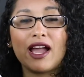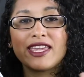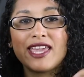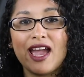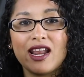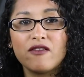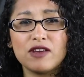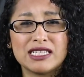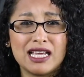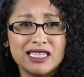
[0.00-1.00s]
I can't
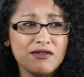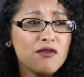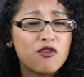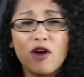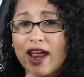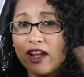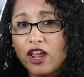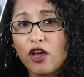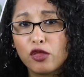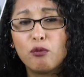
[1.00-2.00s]
emphasize, even for
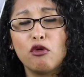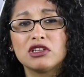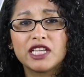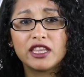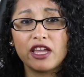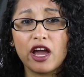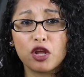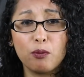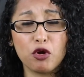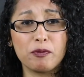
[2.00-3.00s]
any of the books, get the
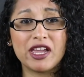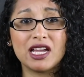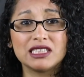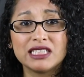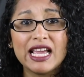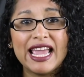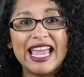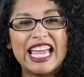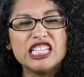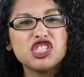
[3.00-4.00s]
audiobook because
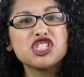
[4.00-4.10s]
it's